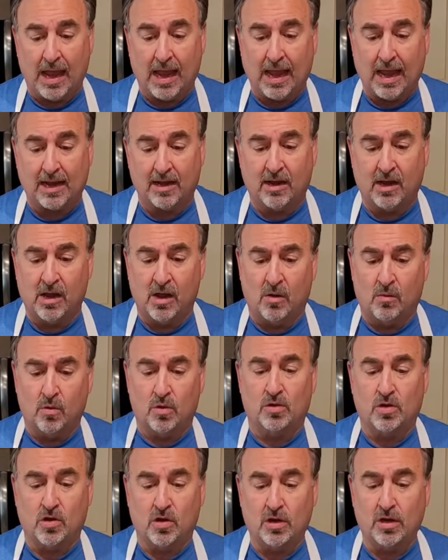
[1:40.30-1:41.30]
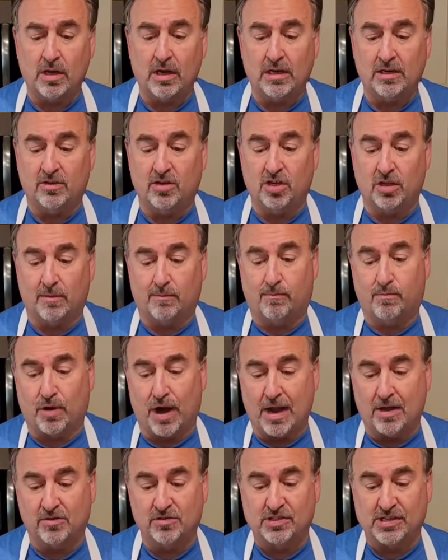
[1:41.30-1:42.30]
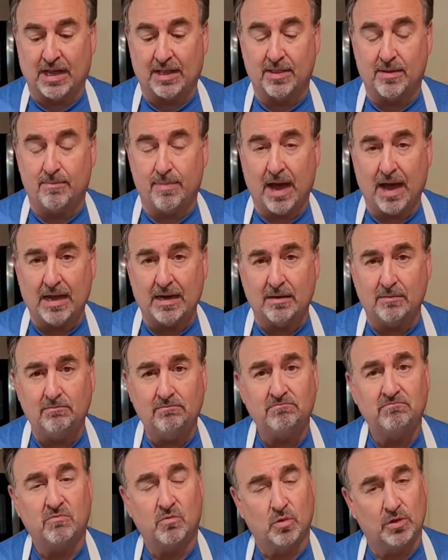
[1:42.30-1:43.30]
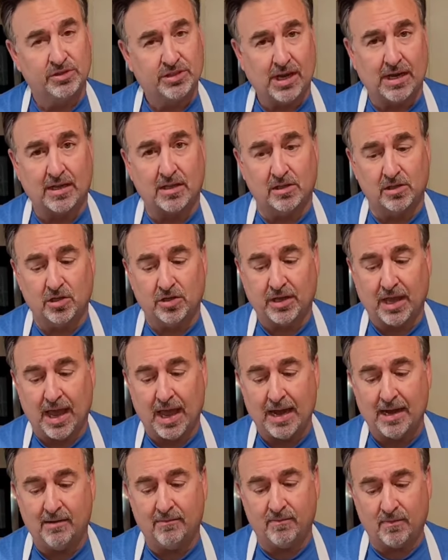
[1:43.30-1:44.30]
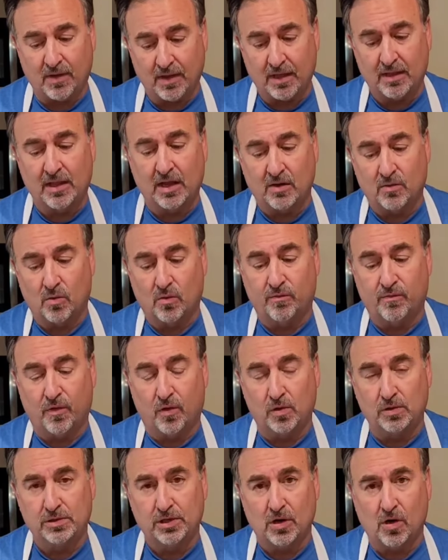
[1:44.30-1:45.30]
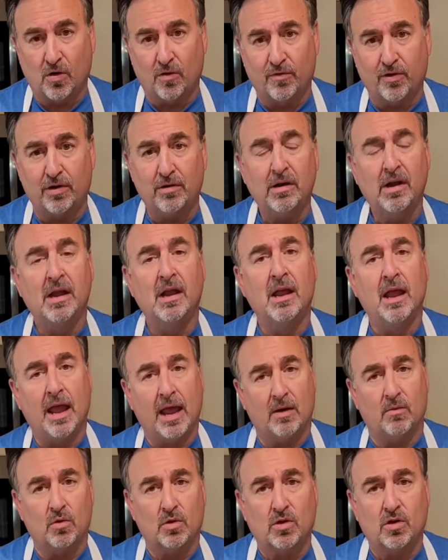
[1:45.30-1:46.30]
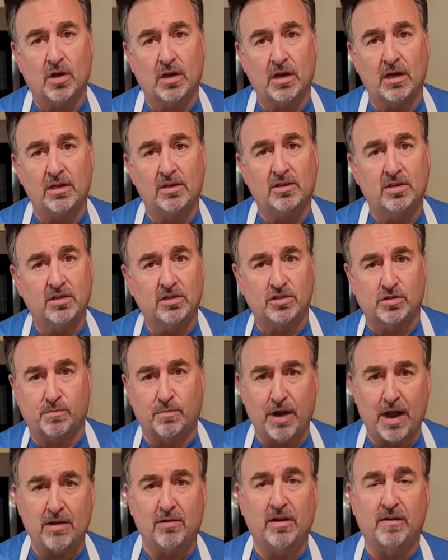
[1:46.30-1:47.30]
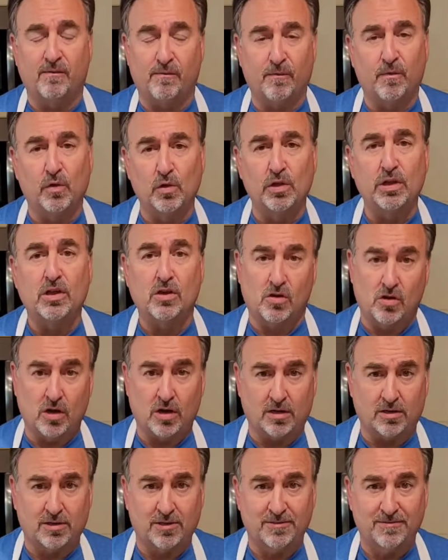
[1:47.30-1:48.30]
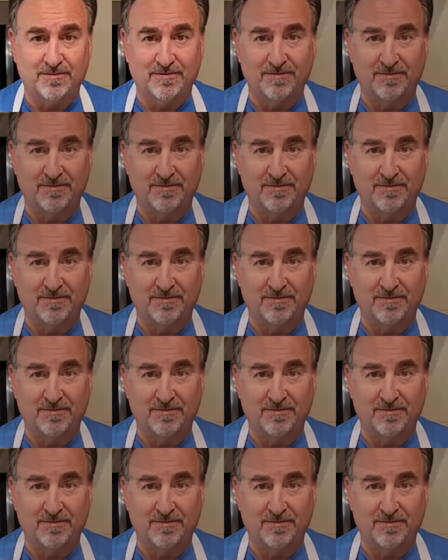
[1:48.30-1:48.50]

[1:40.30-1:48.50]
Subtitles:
And we'll cook it until it browns on the bottom. We'll take a look at it, and then we'll fold it over, and we'll cook it until it's brown and fully cooked.